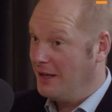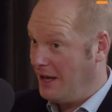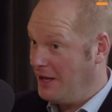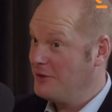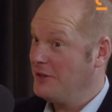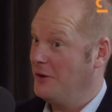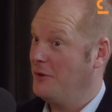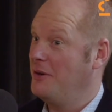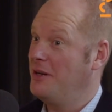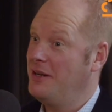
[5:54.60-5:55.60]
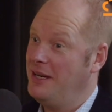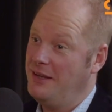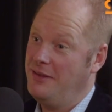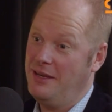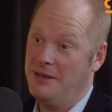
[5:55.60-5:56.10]
Can you tell
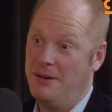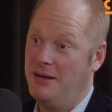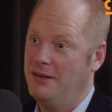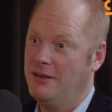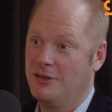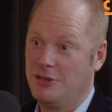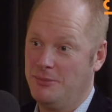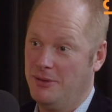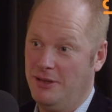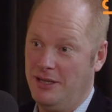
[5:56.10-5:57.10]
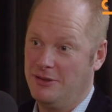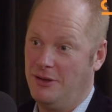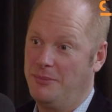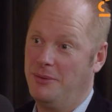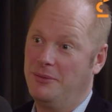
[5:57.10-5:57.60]
anything about a customer
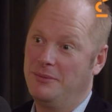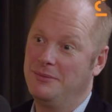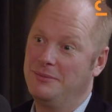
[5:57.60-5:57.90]
example?